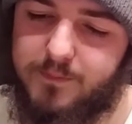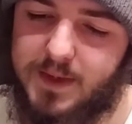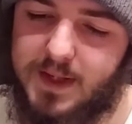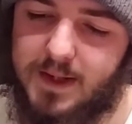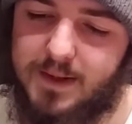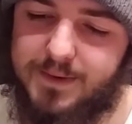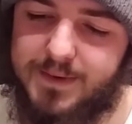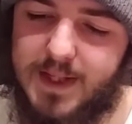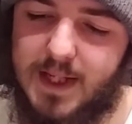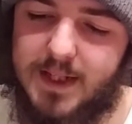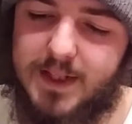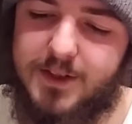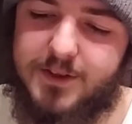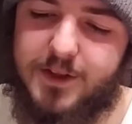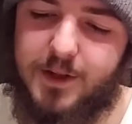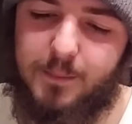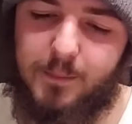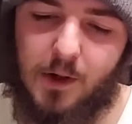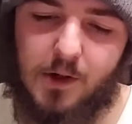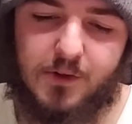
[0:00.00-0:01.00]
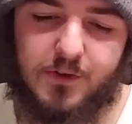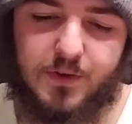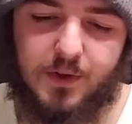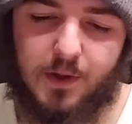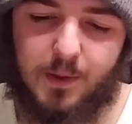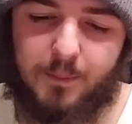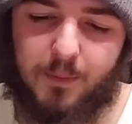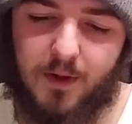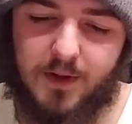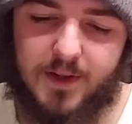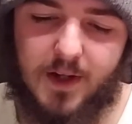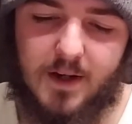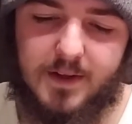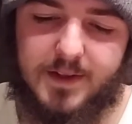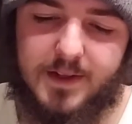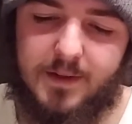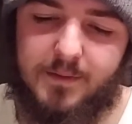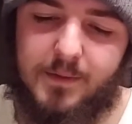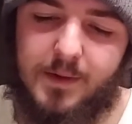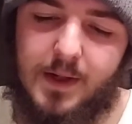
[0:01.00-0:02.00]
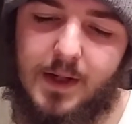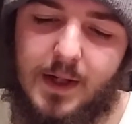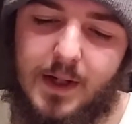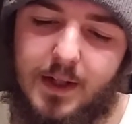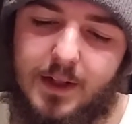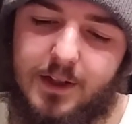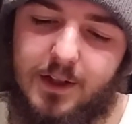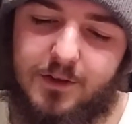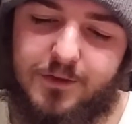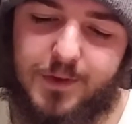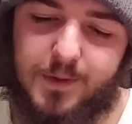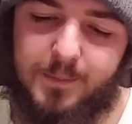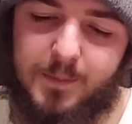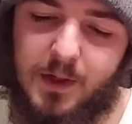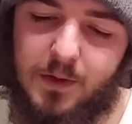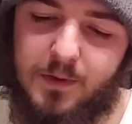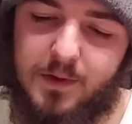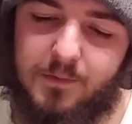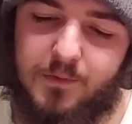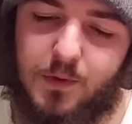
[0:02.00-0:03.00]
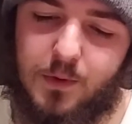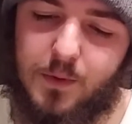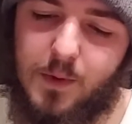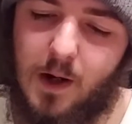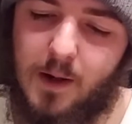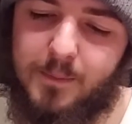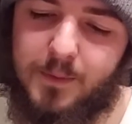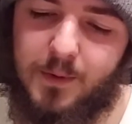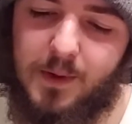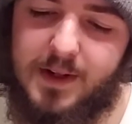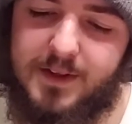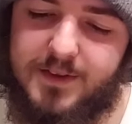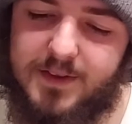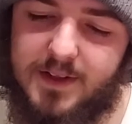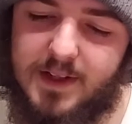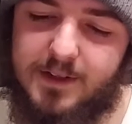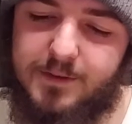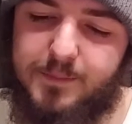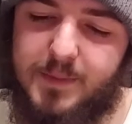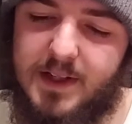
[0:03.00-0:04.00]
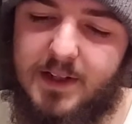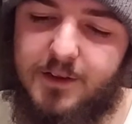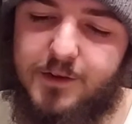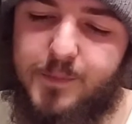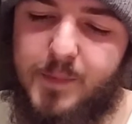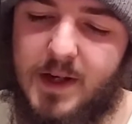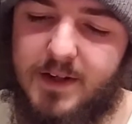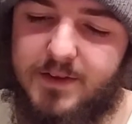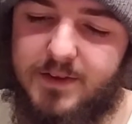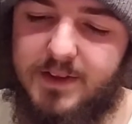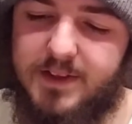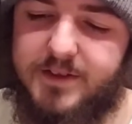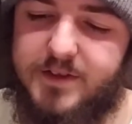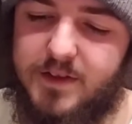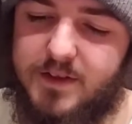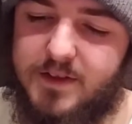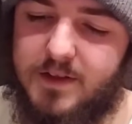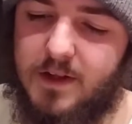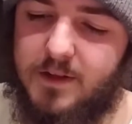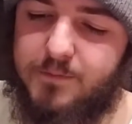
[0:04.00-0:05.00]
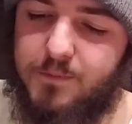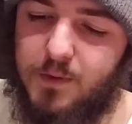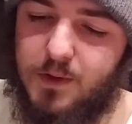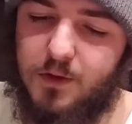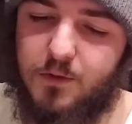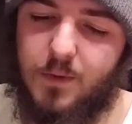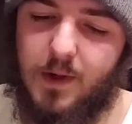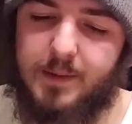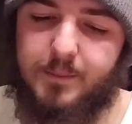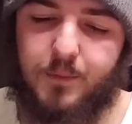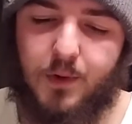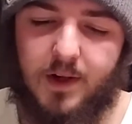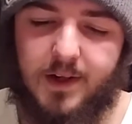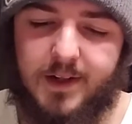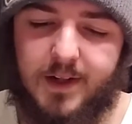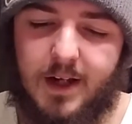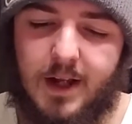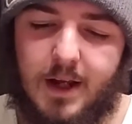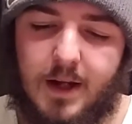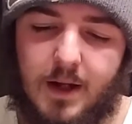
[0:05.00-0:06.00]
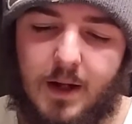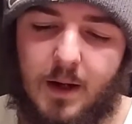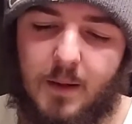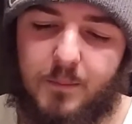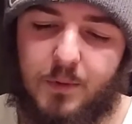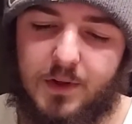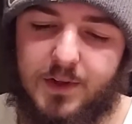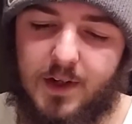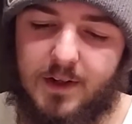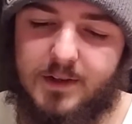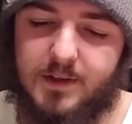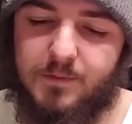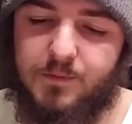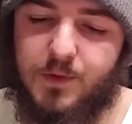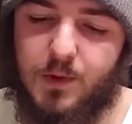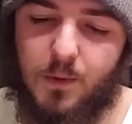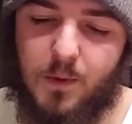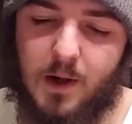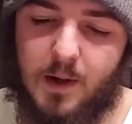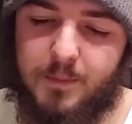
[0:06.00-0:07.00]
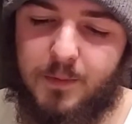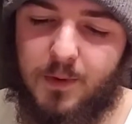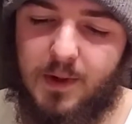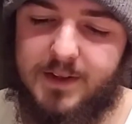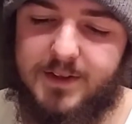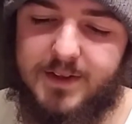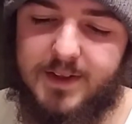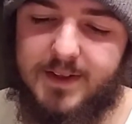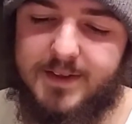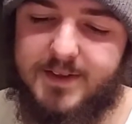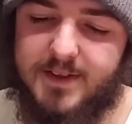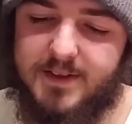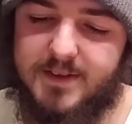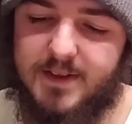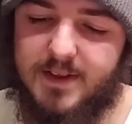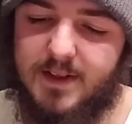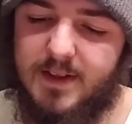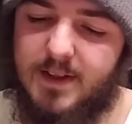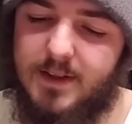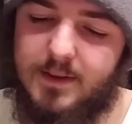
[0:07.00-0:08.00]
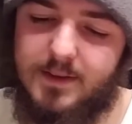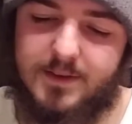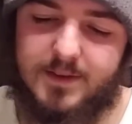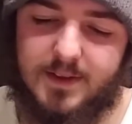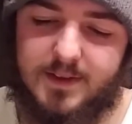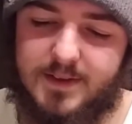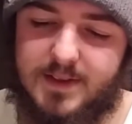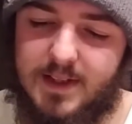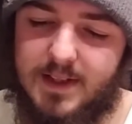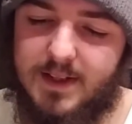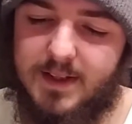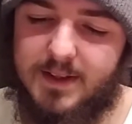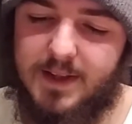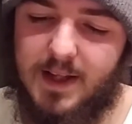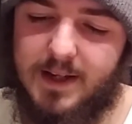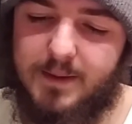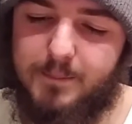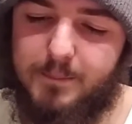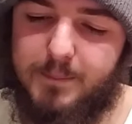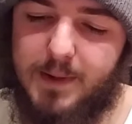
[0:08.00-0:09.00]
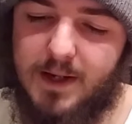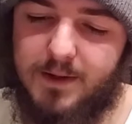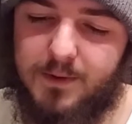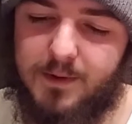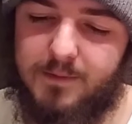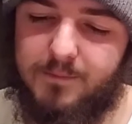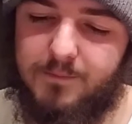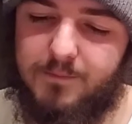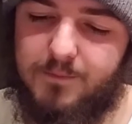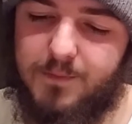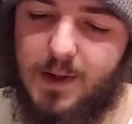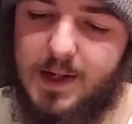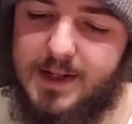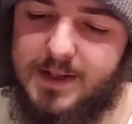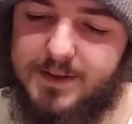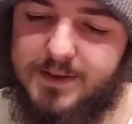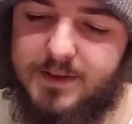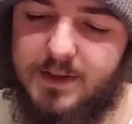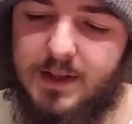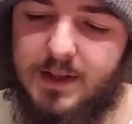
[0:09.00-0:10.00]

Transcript: that is, commercial or productive. Distributive cooperation has been especially successful in Great Britain. Productive cooperation has succeeded better in France